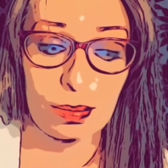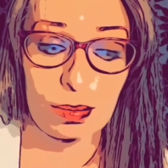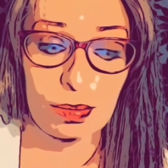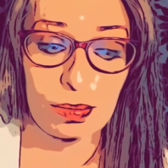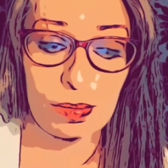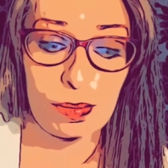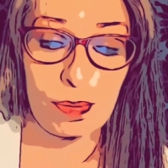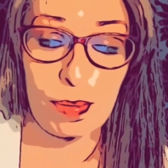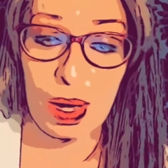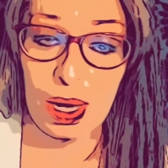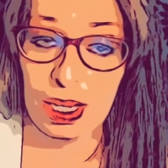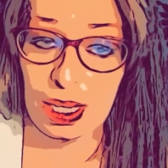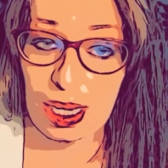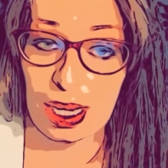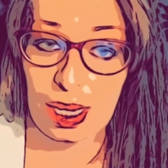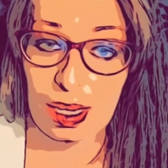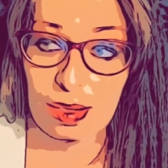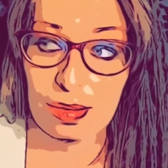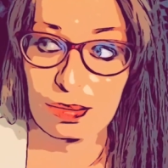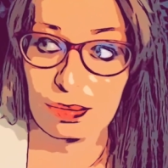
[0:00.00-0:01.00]

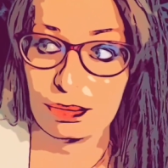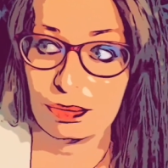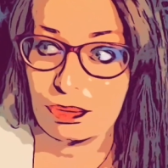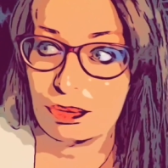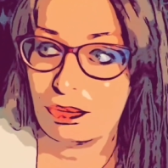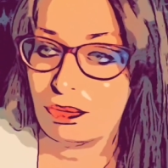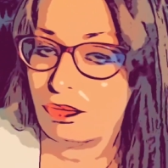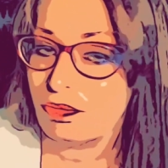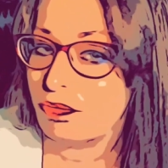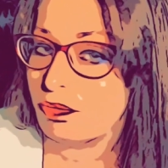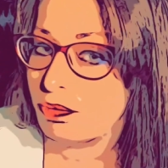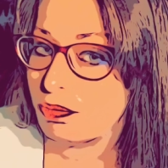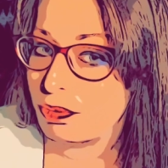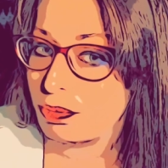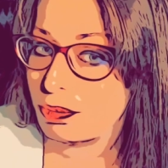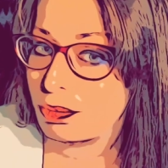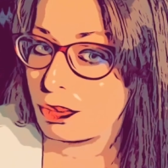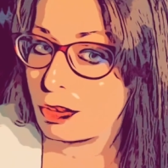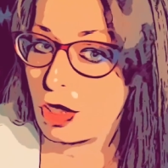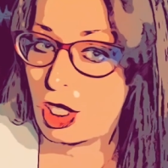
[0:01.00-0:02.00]
money,
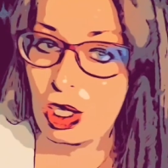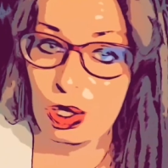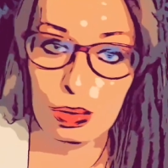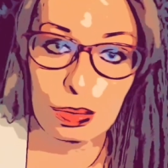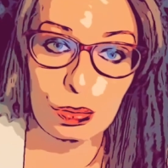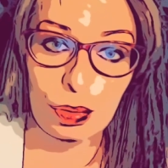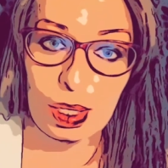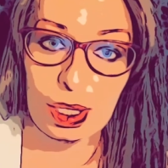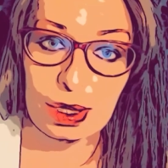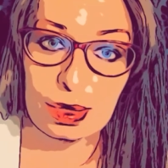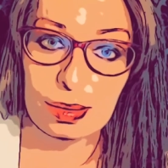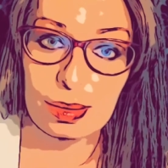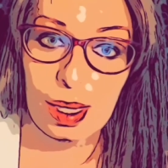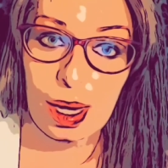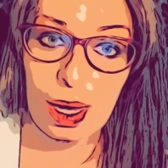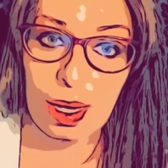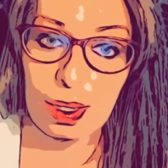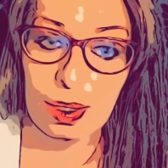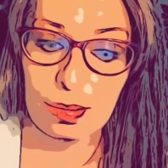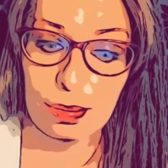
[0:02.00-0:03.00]
children.
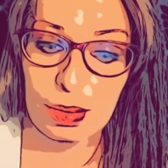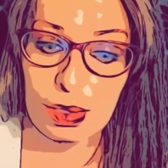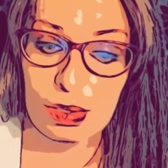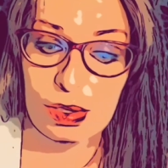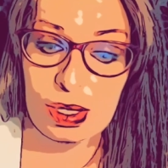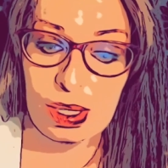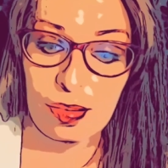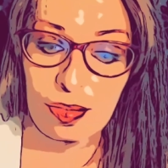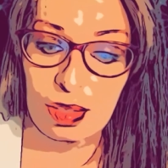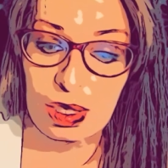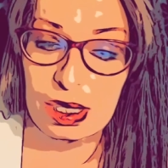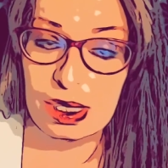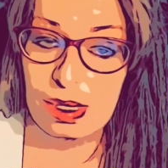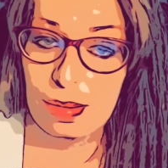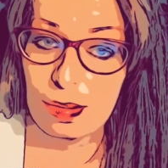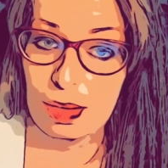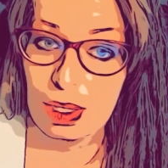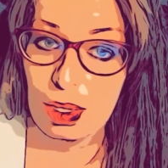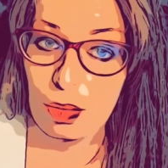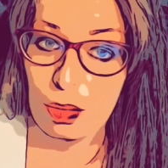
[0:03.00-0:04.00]
There's definitely
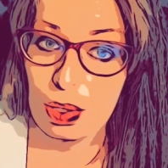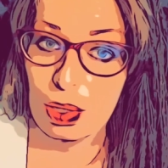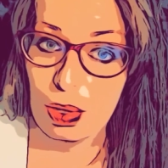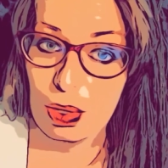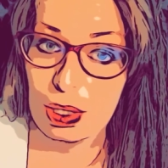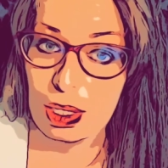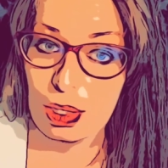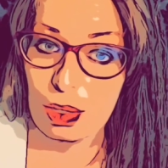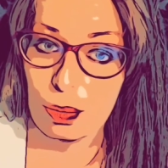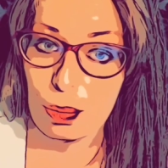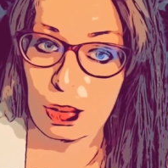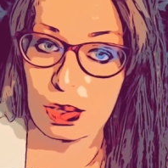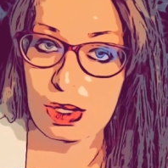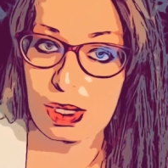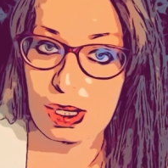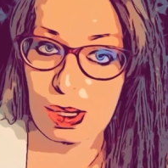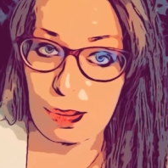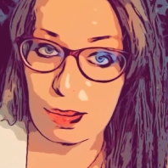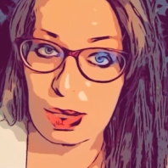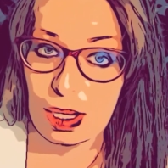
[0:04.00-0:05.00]
something going on here where
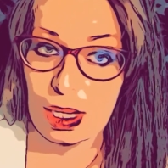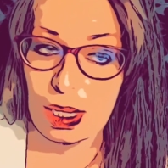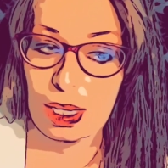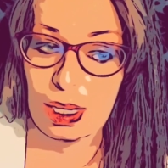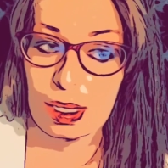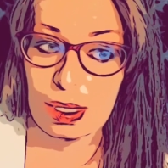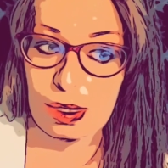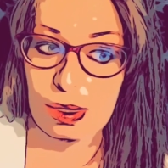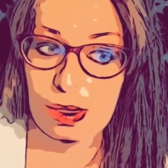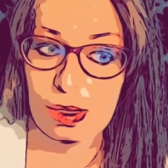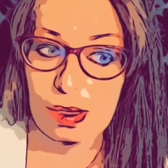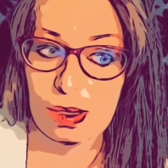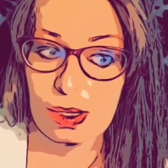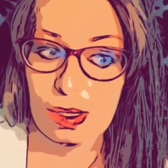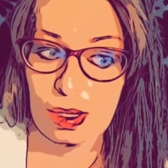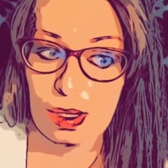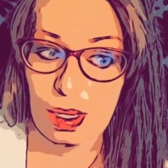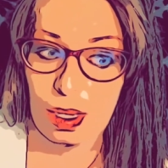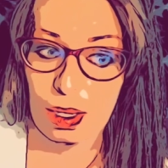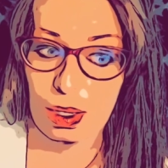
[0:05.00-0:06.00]
somebody is
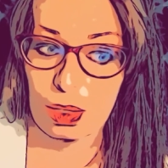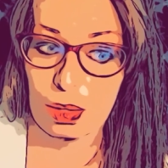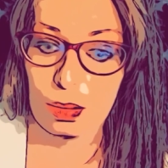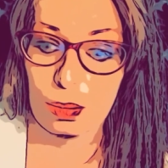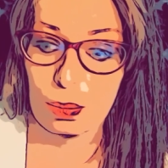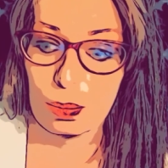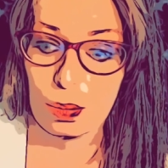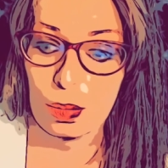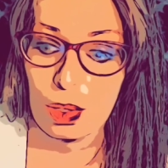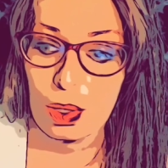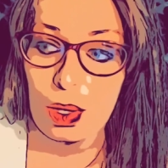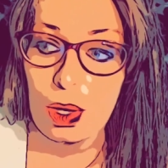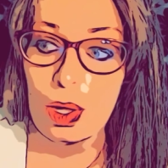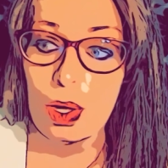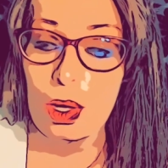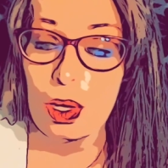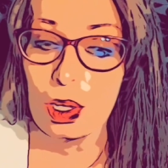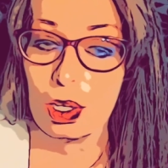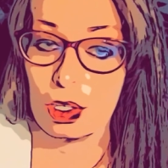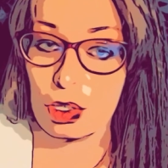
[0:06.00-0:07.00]

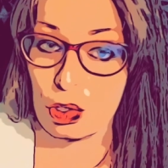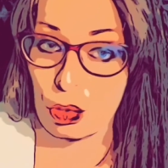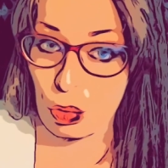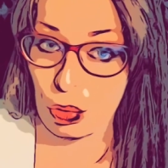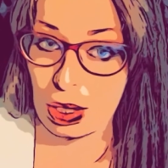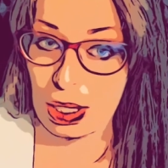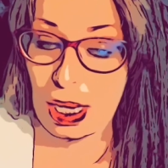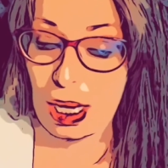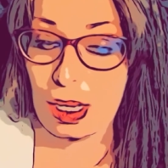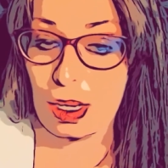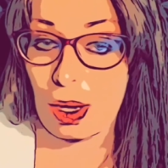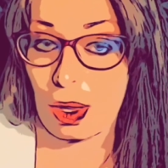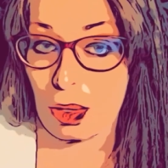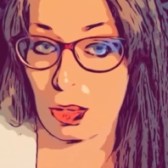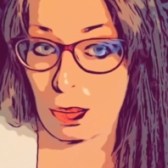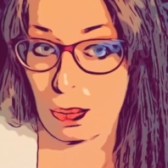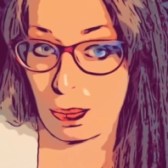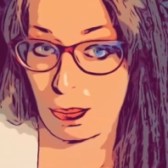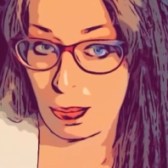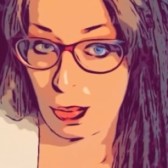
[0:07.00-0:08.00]
controlling another
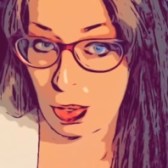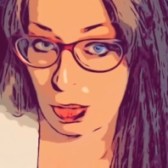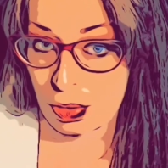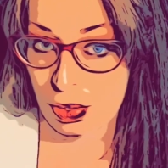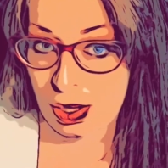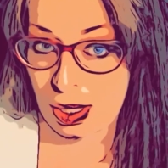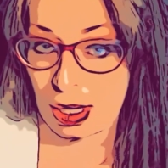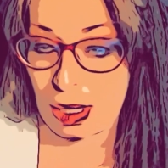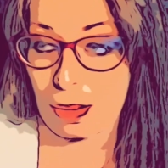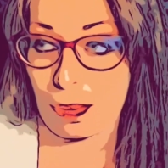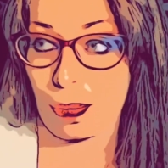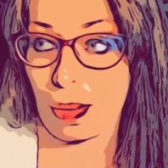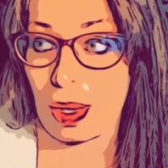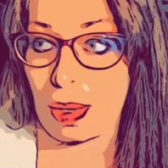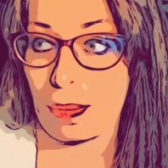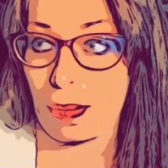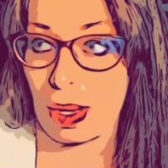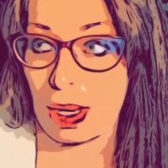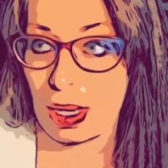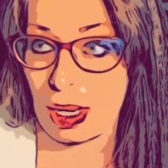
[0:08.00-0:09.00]
person by
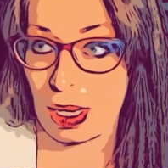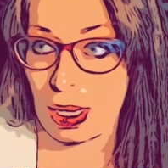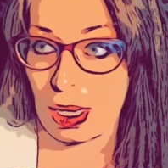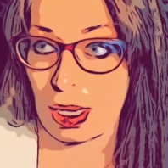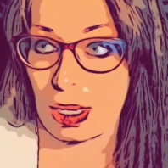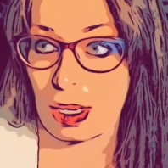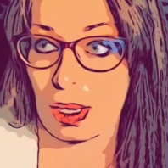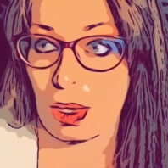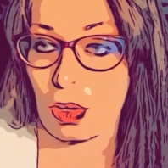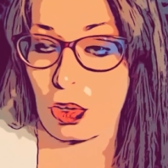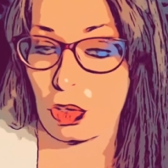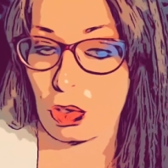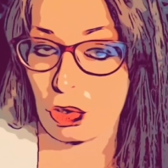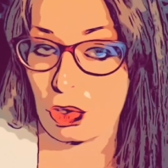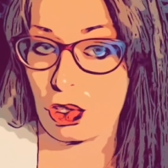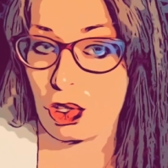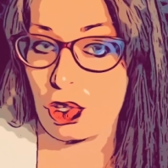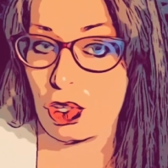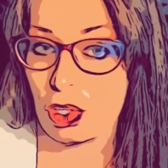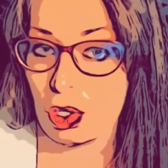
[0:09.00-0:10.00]
making it
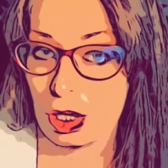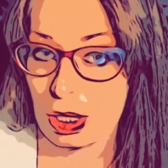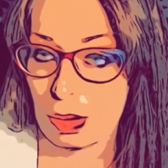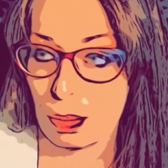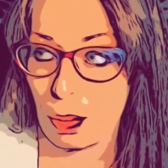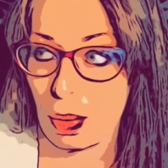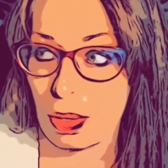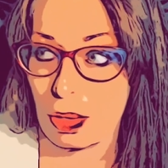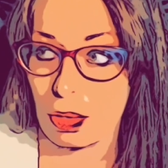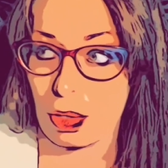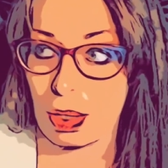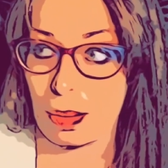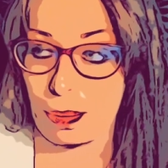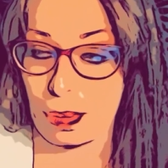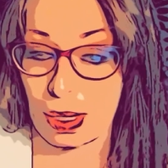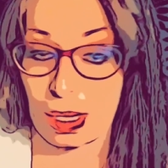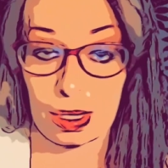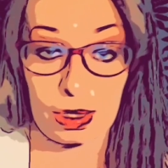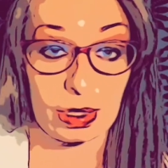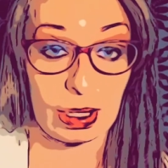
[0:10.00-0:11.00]
understood, whether it
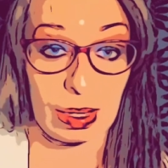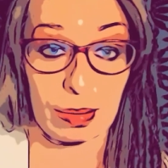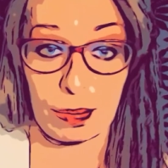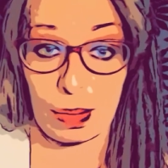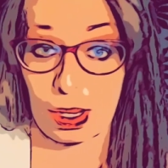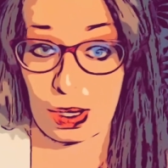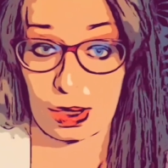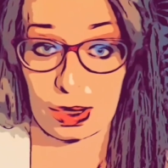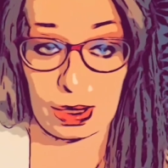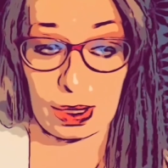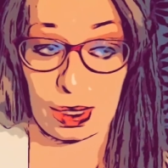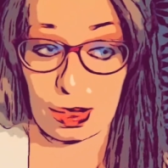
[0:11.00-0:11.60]
be directly like